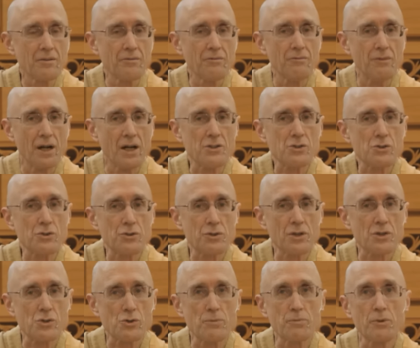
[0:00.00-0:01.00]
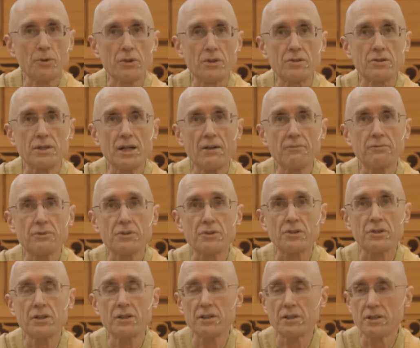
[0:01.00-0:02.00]
Vajra Treasury Bodhisattva is
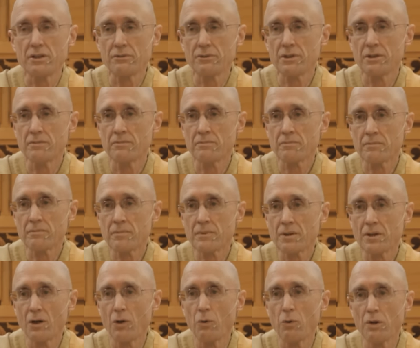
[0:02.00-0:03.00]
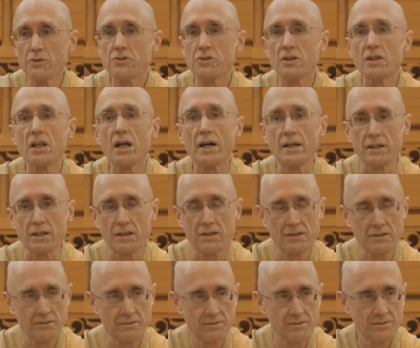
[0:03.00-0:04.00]
going to give him a what's it like.
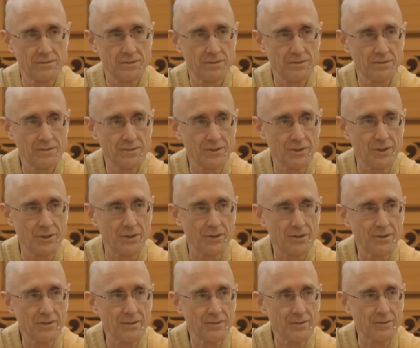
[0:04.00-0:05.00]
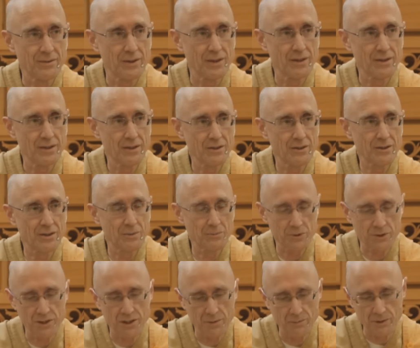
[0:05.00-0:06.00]
Here, right? Here comes
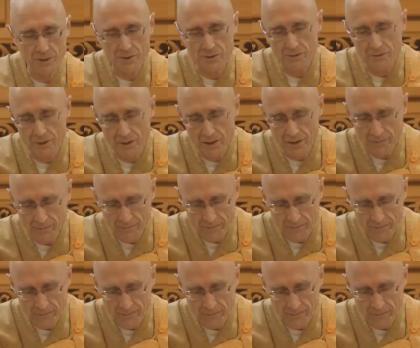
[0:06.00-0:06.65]
the image. Ready?